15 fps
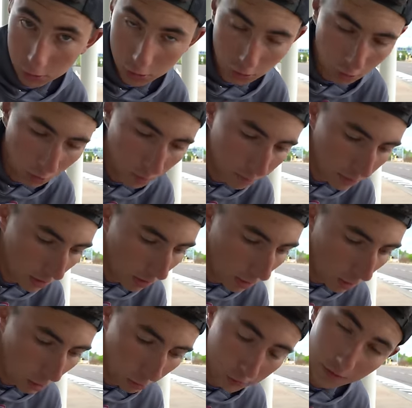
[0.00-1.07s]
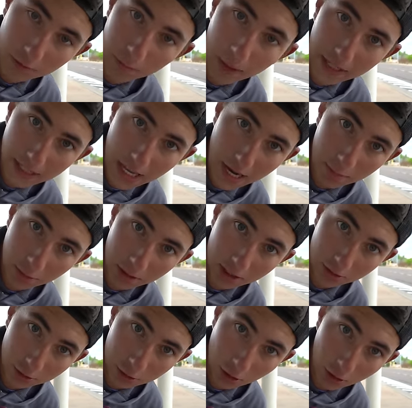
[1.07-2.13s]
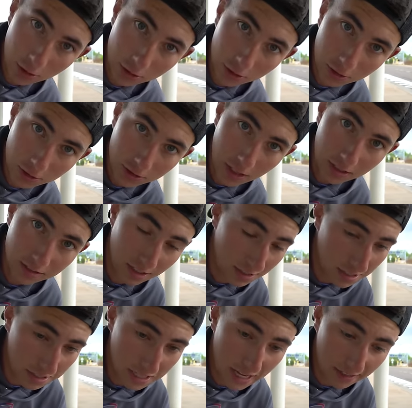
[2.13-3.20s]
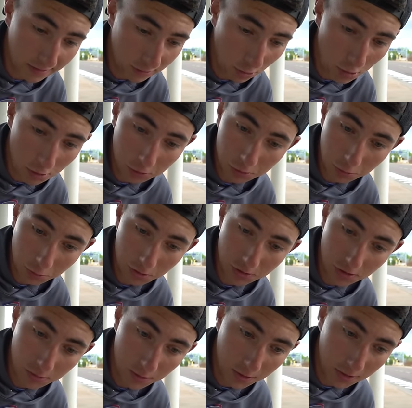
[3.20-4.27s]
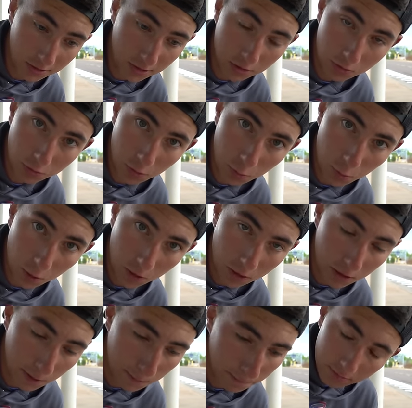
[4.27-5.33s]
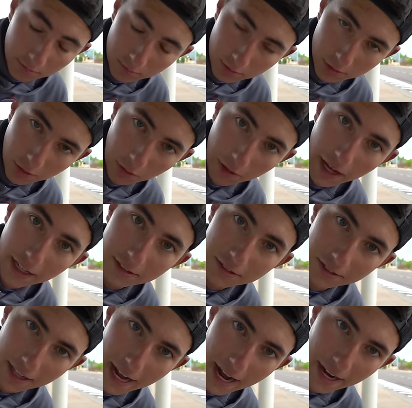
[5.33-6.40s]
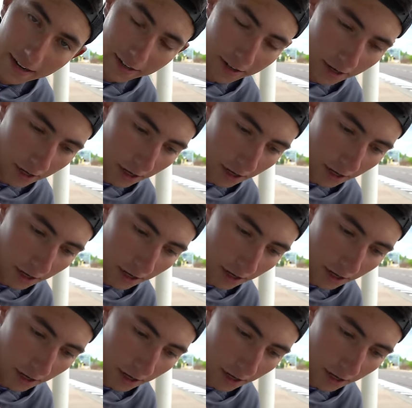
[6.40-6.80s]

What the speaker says: true. Also have to buy camera gear chargers. They said that is also reasonable because it's for work. So that's that.